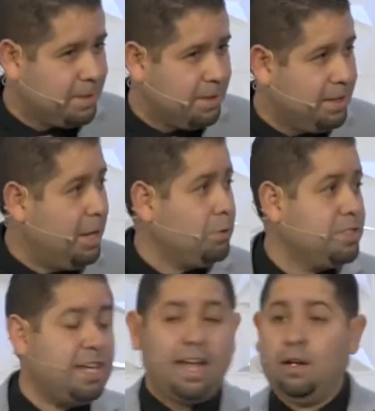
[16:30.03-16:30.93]
They were
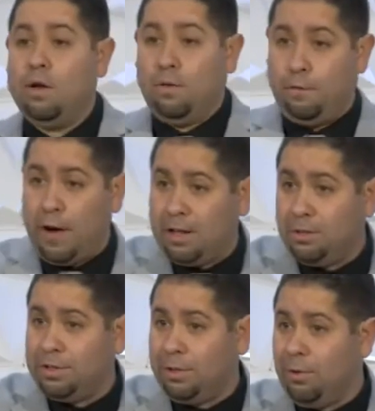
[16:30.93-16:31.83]
saying,
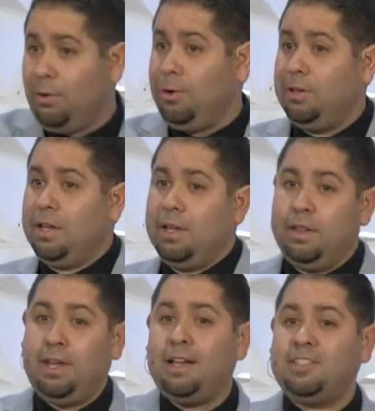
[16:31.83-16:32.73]
Follow the Lord,
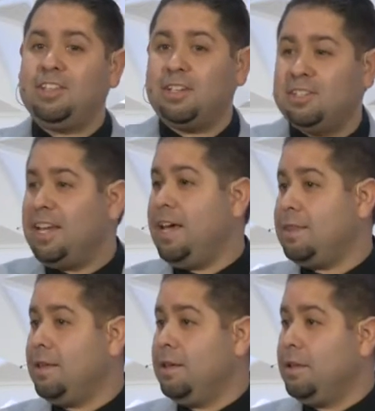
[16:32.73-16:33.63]
thus
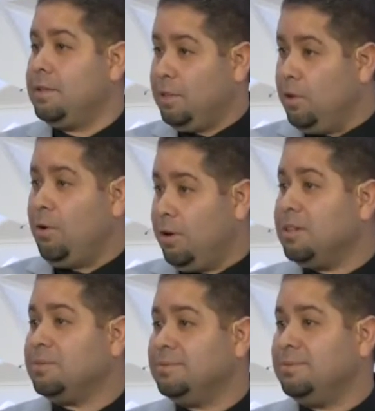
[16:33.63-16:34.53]
saith the
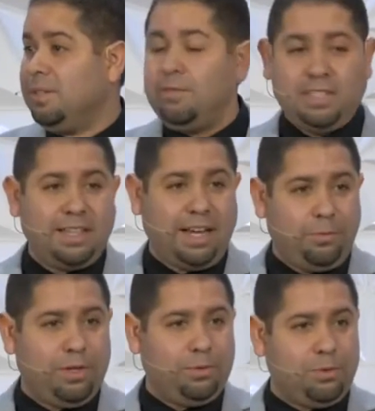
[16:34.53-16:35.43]
Lord. Whenever you see that,
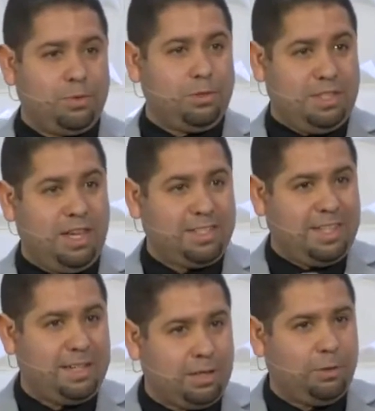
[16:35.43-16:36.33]
those words, thus
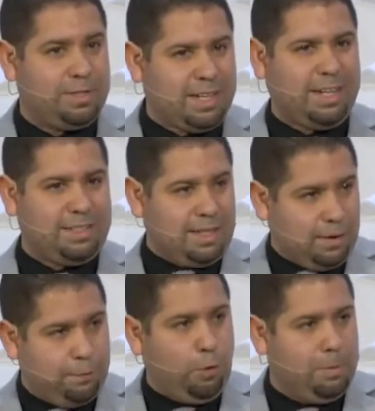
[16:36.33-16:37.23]
saith the Lord, it's like, it's like a
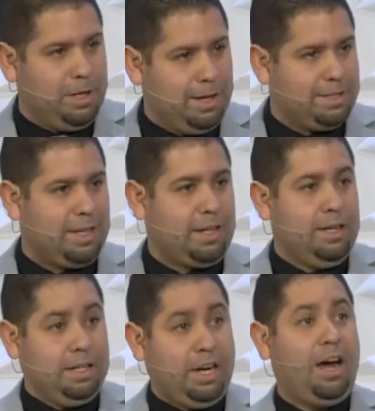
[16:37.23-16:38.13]
formula. It's like
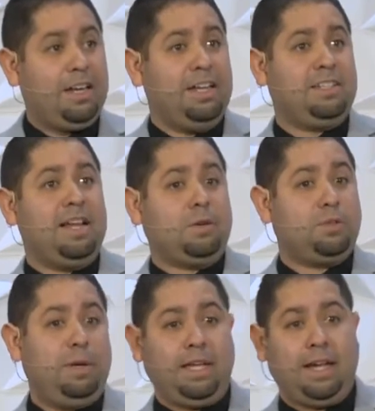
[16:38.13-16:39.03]
God is now
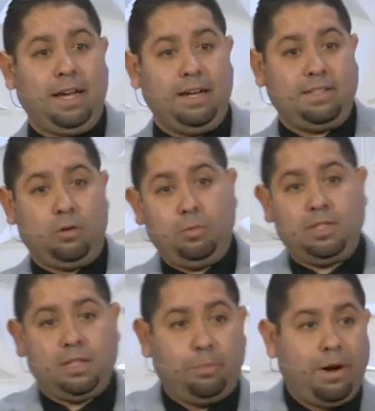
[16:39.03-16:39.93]
speaking. And it's almost
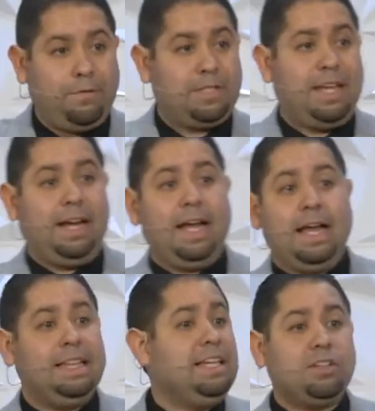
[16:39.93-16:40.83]
like the prophet saying,
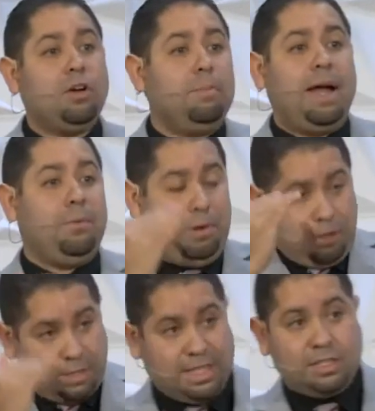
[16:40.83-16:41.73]
These aren't my
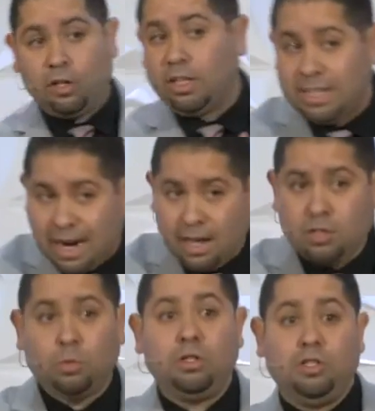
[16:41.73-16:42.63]
words, these are God's words.